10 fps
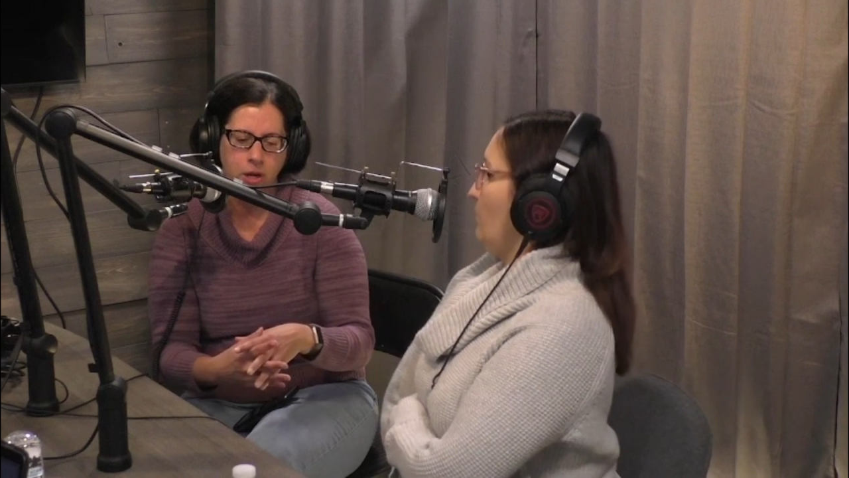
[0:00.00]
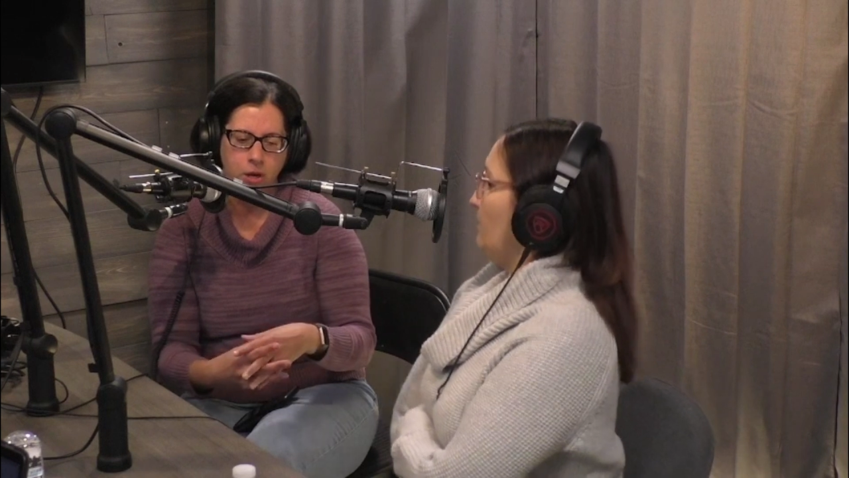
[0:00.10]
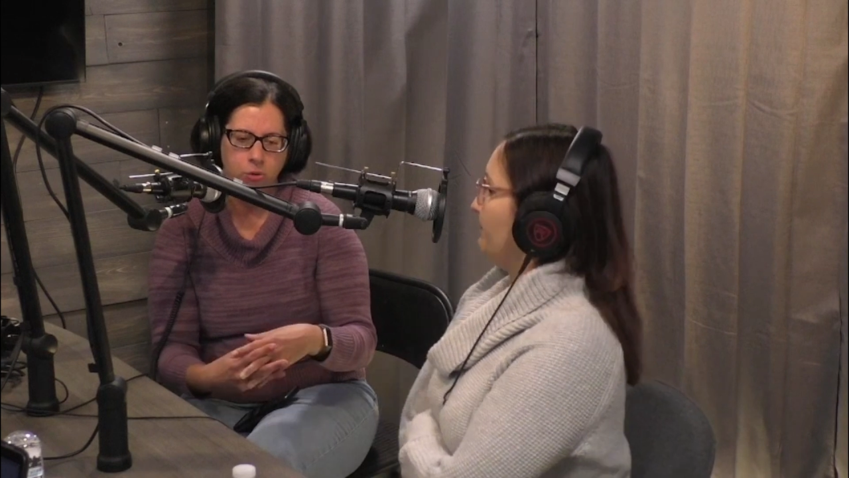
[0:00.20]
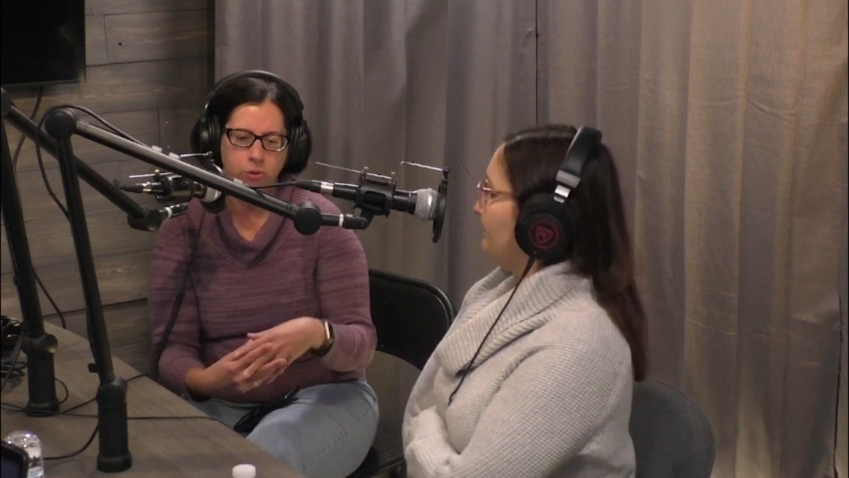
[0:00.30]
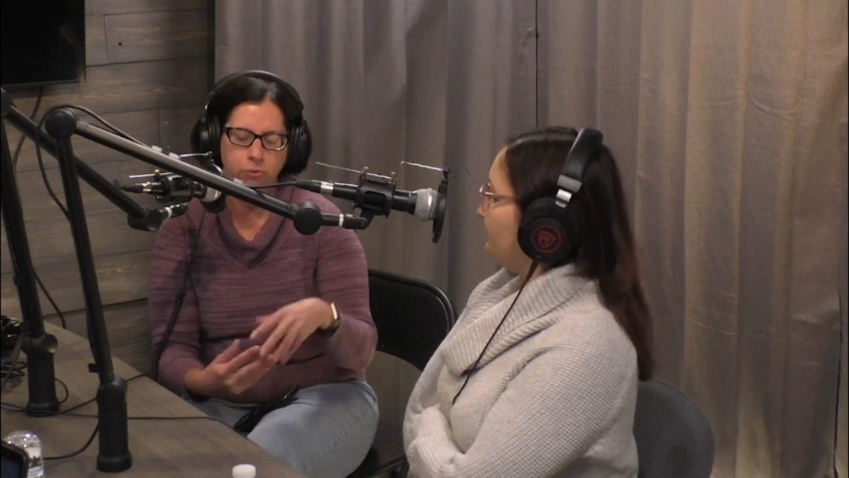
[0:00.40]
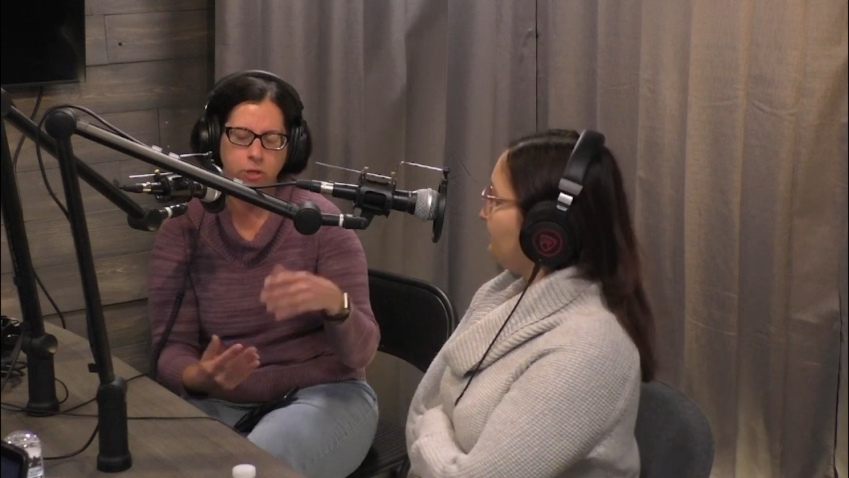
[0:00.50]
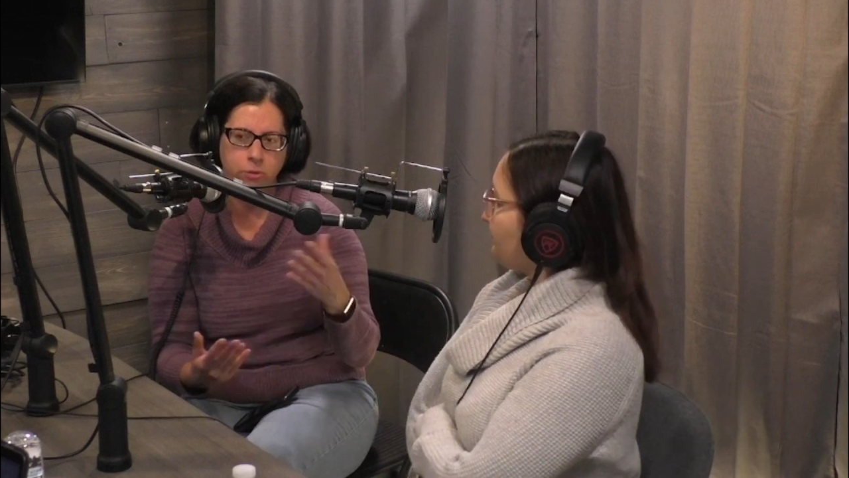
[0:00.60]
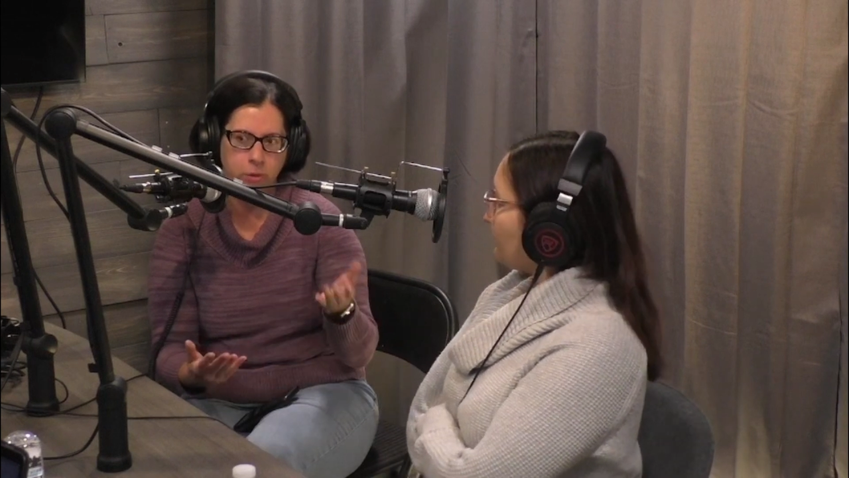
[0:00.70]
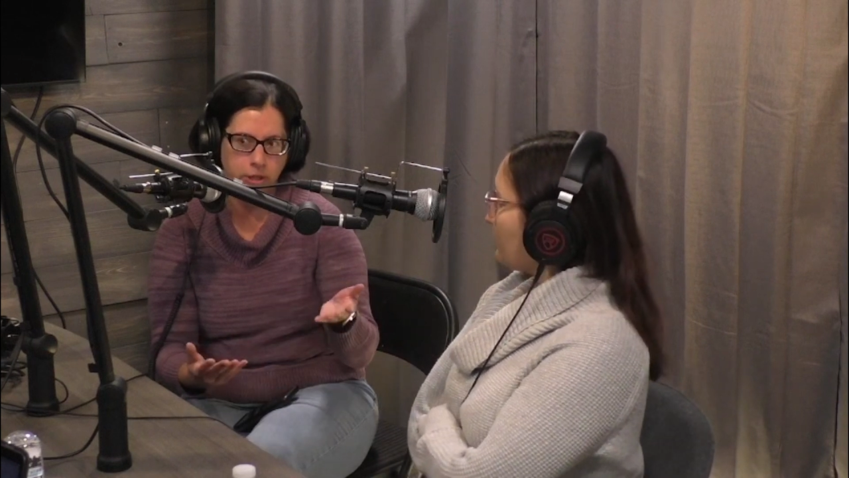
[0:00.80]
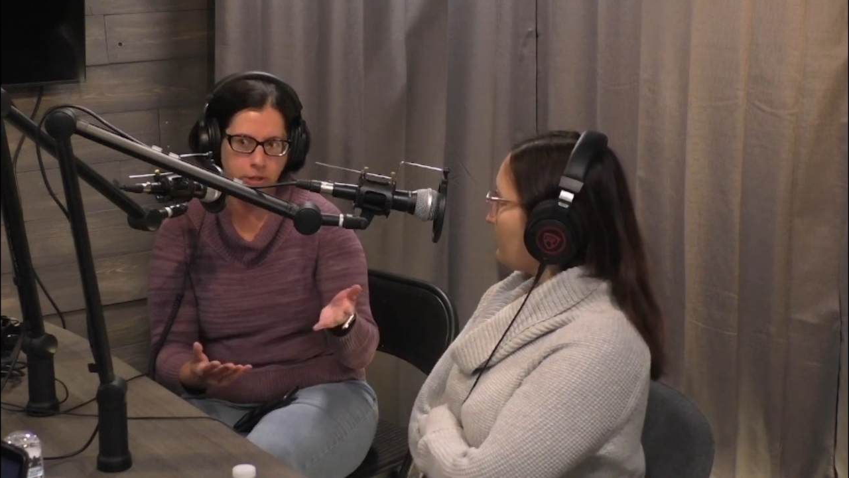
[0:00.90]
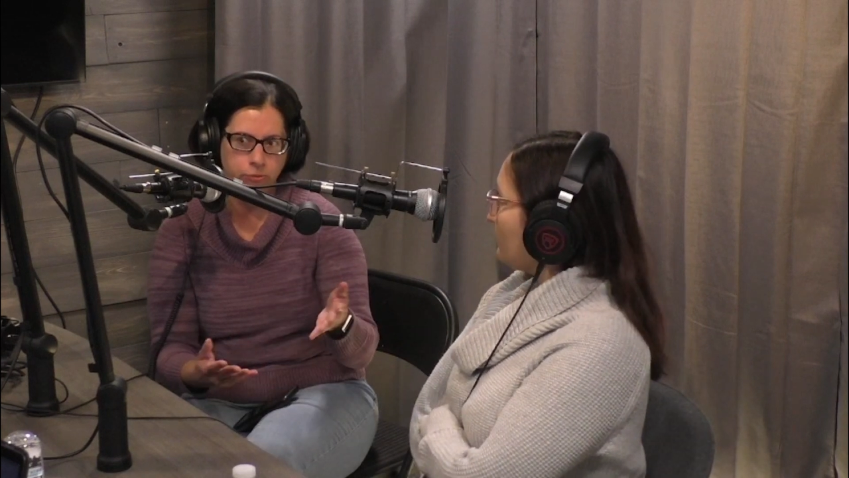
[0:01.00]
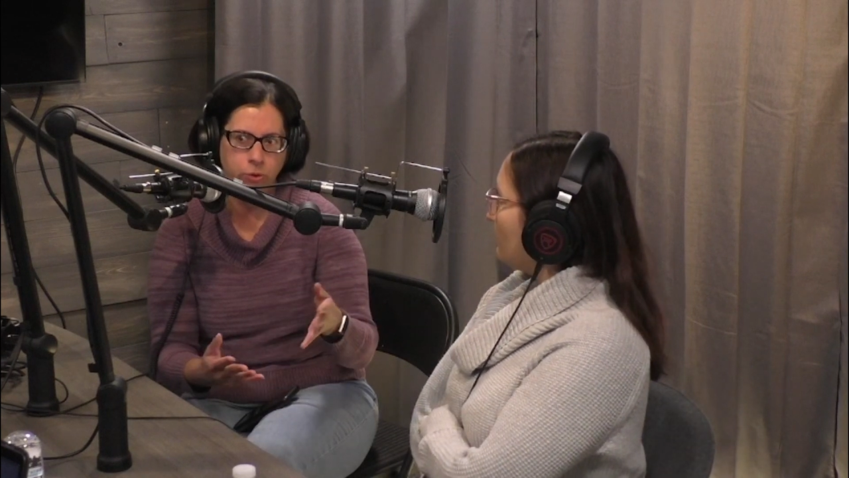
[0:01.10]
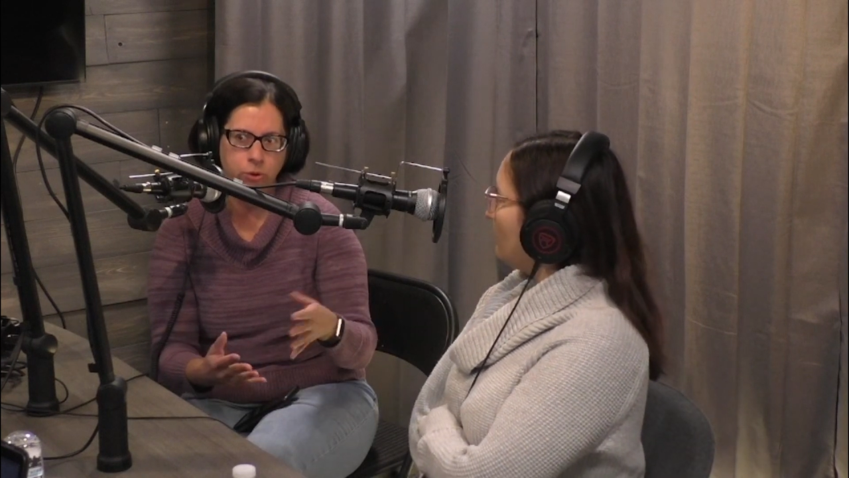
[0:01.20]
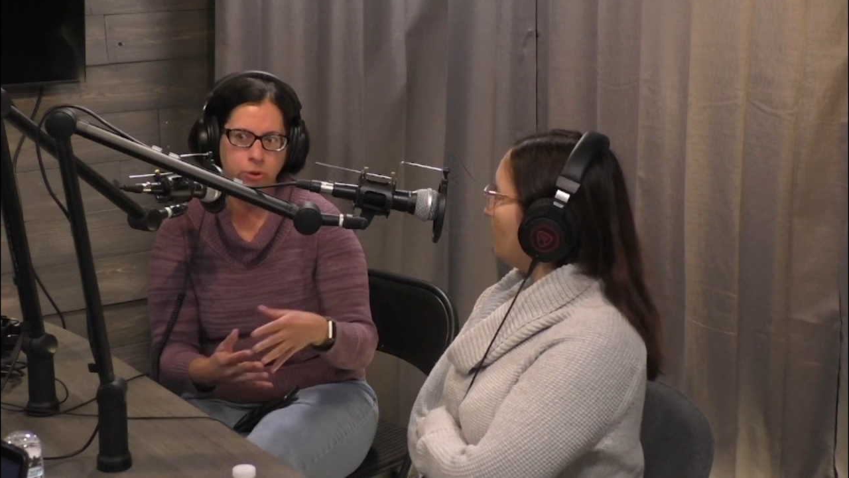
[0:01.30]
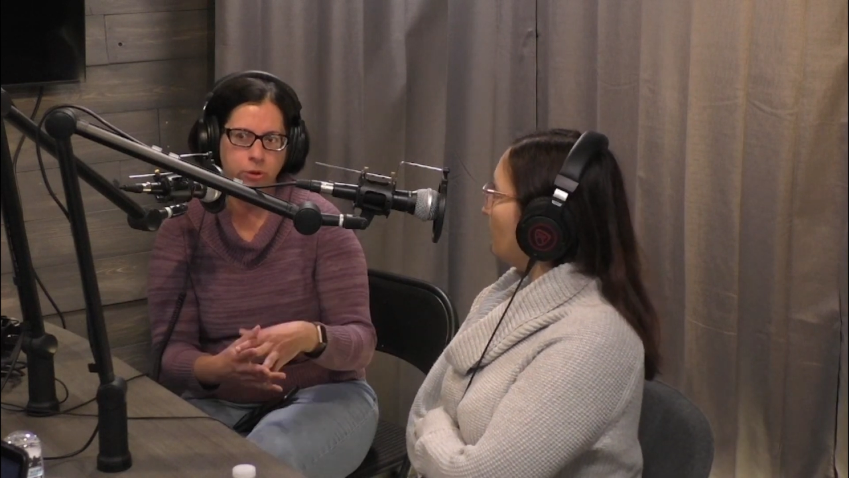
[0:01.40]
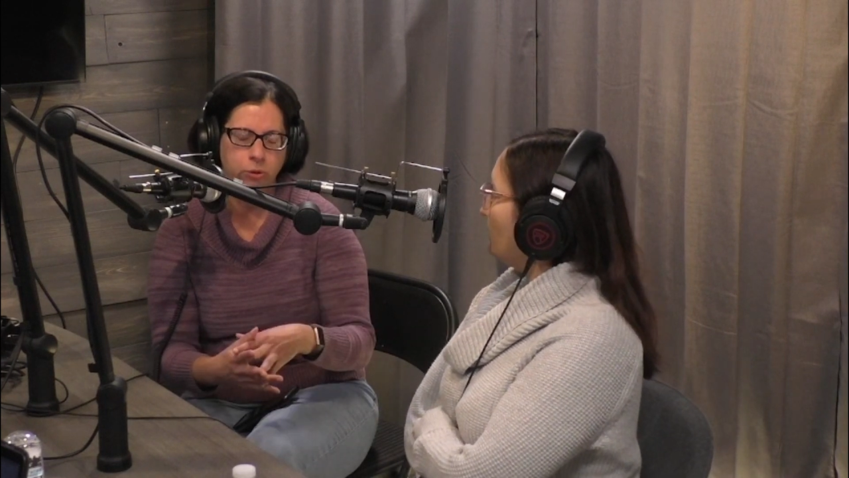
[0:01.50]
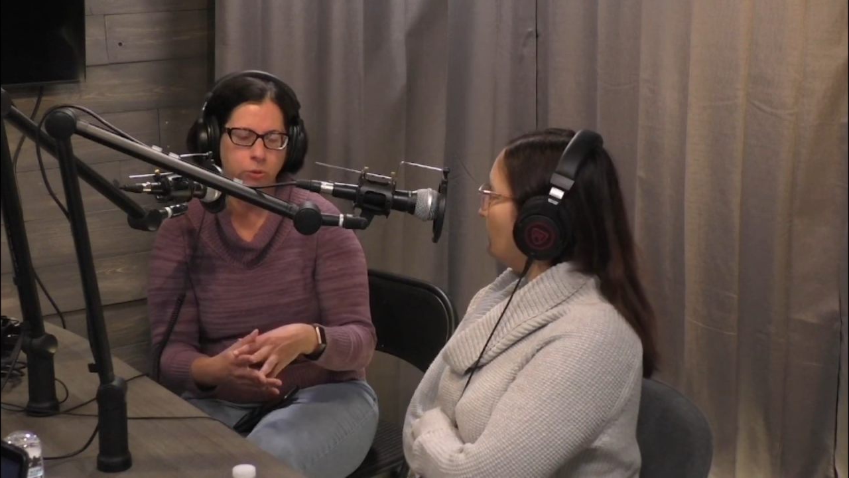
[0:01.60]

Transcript: who we've raised money for